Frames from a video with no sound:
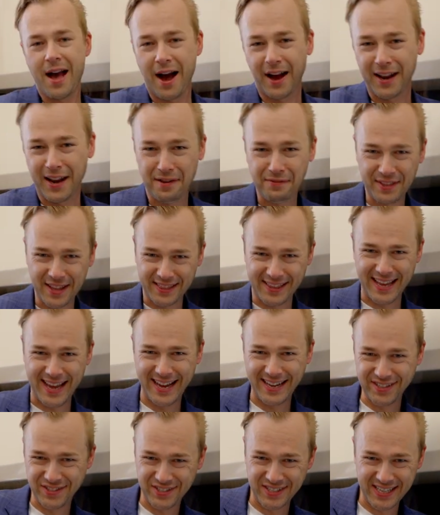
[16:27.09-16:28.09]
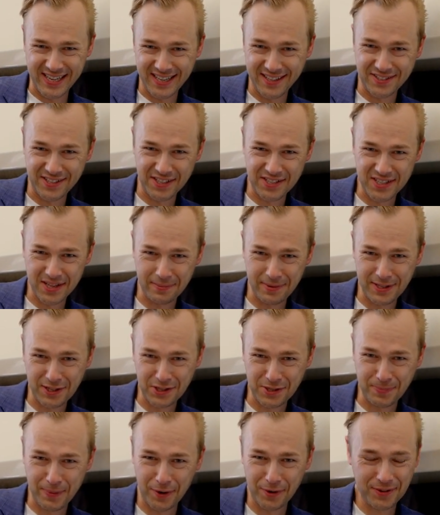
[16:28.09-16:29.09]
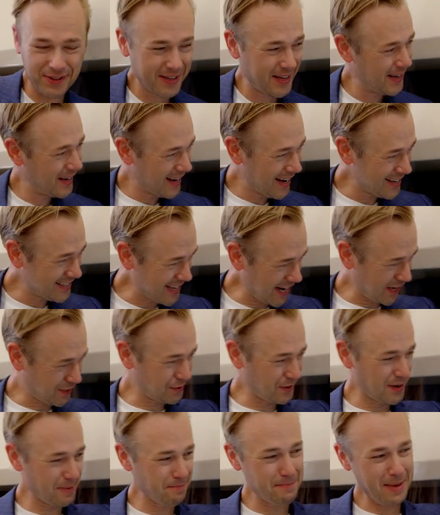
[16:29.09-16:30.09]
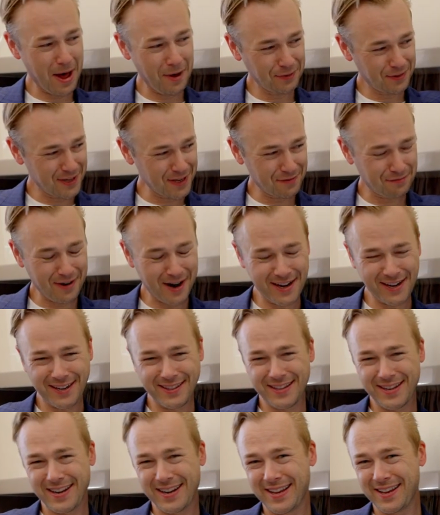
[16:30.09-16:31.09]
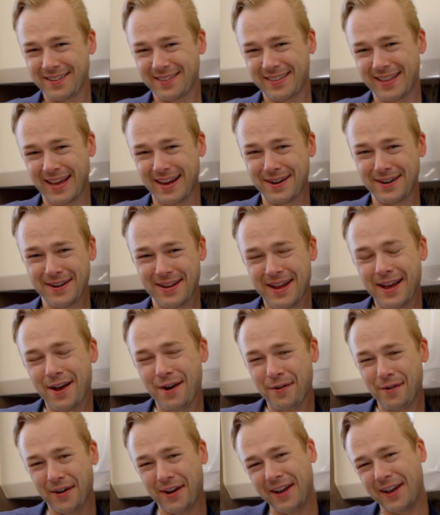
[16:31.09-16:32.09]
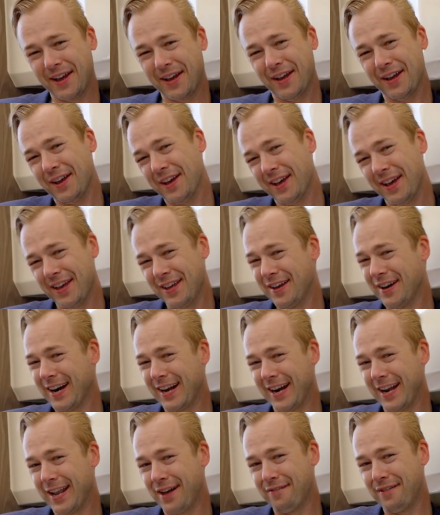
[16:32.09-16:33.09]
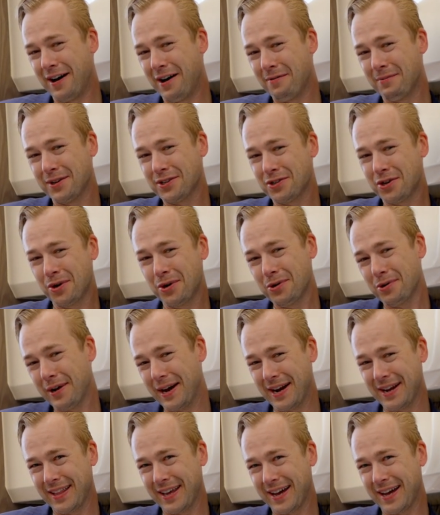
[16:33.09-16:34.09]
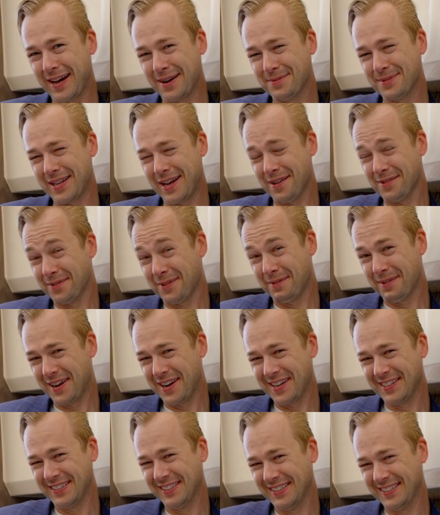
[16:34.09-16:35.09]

I love that the AC system in this boat is actually mounted right underneath, and you gotta love how much cool air that comes out from here.